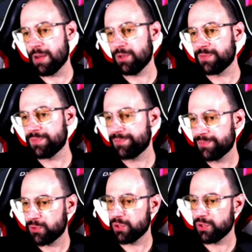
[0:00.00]
levels
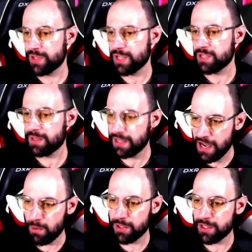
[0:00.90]
to use this. But
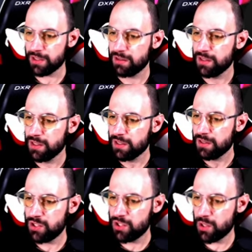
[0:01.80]
I want it.
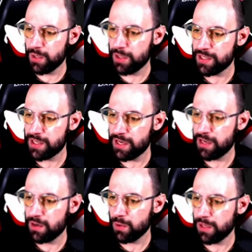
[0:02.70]
The shoulders
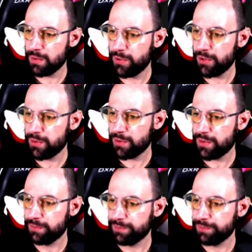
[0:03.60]
are looking pretty good.